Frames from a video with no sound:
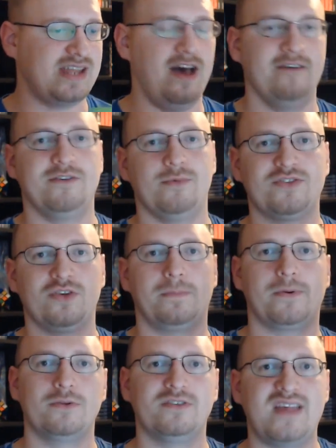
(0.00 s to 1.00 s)
of the original
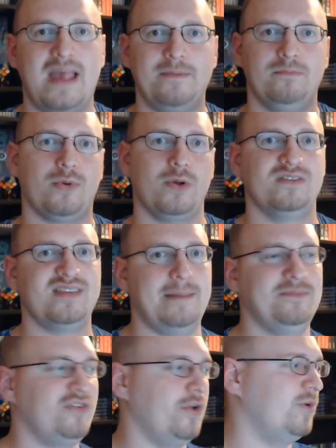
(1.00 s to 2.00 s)
Prototype and
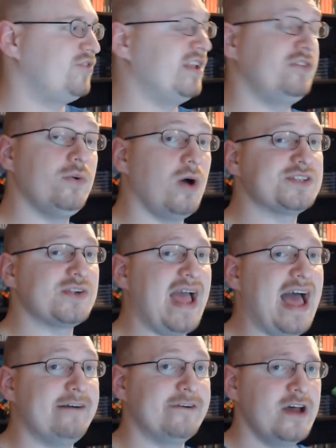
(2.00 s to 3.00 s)
Prototype 2, which I do also
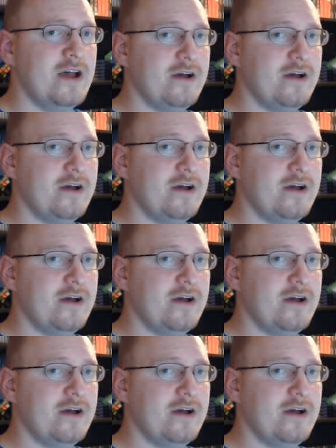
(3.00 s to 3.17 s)
have